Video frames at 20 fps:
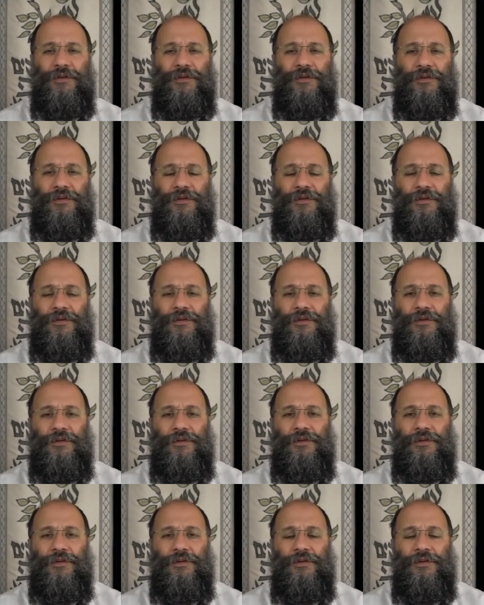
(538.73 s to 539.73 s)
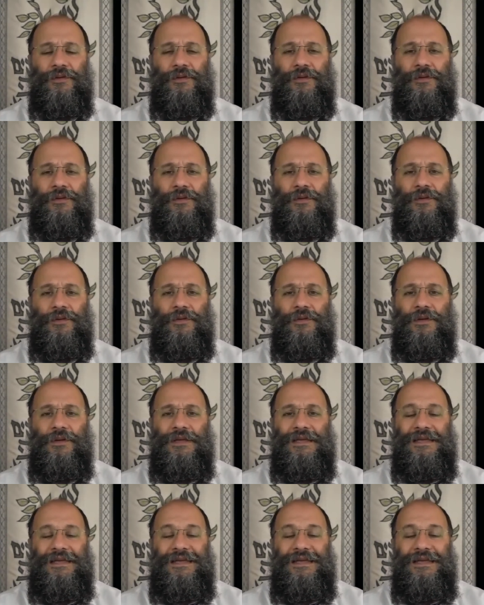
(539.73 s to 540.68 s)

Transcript: No one is speaking in this clip.